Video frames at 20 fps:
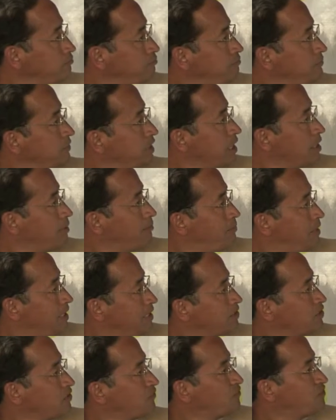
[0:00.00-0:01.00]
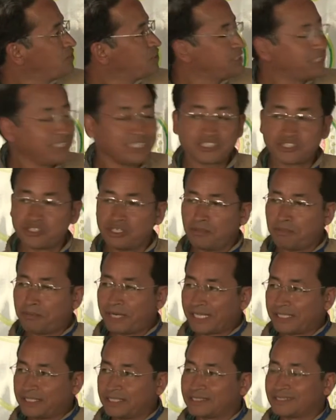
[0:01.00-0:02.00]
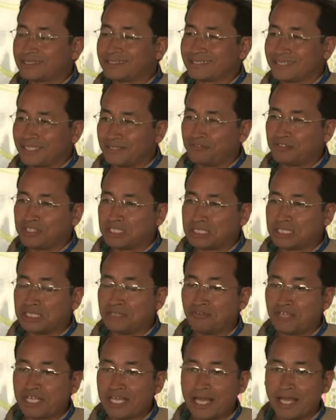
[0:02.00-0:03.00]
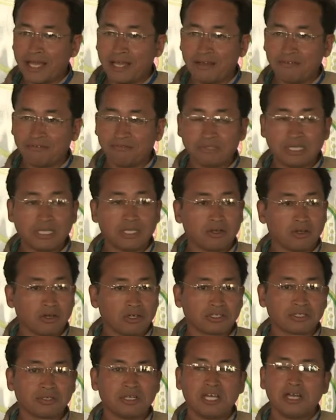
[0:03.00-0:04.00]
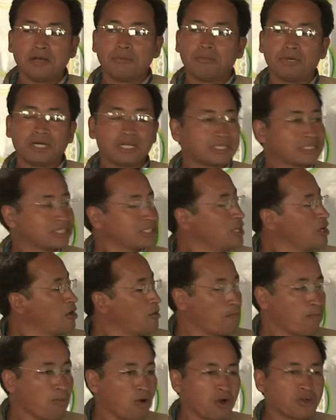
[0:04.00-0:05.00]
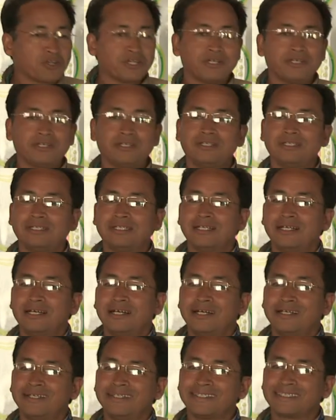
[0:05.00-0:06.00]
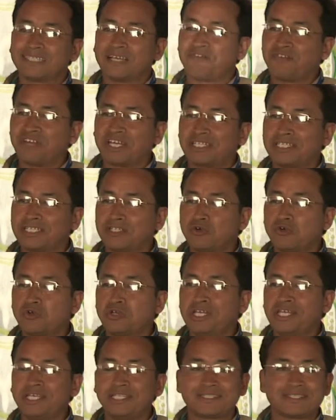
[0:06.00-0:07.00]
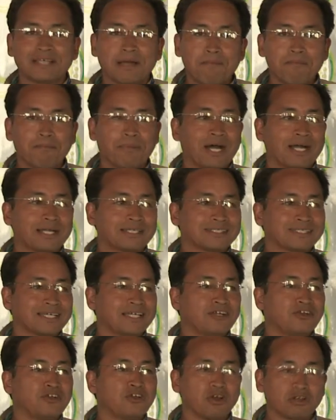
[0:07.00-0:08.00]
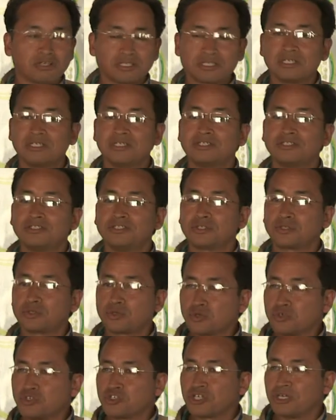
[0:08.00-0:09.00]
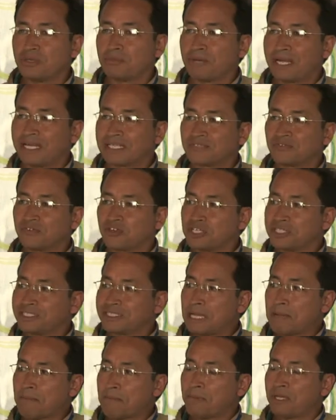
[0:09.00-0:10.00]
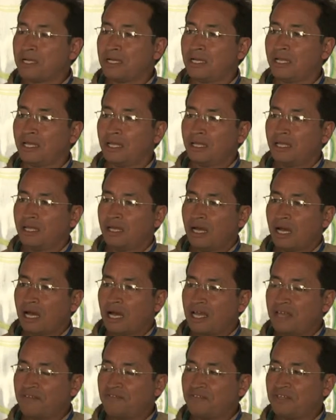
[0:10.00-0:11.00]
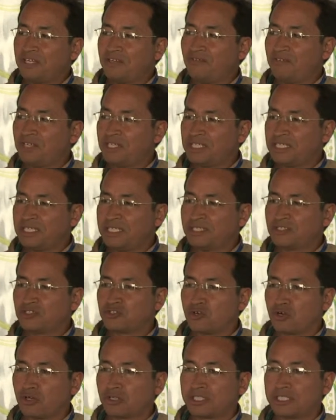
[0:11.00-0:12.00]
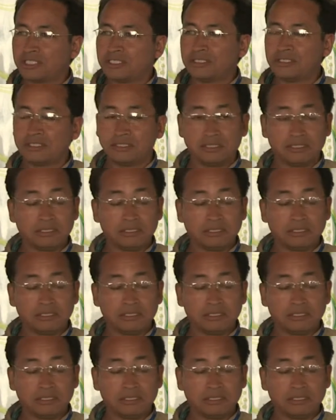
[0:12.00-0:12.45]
Yeah, blend of traditional practices, definitely we have a lot, but modern is affecting only some parts and not the crucial parts. For example, I feel very shocked and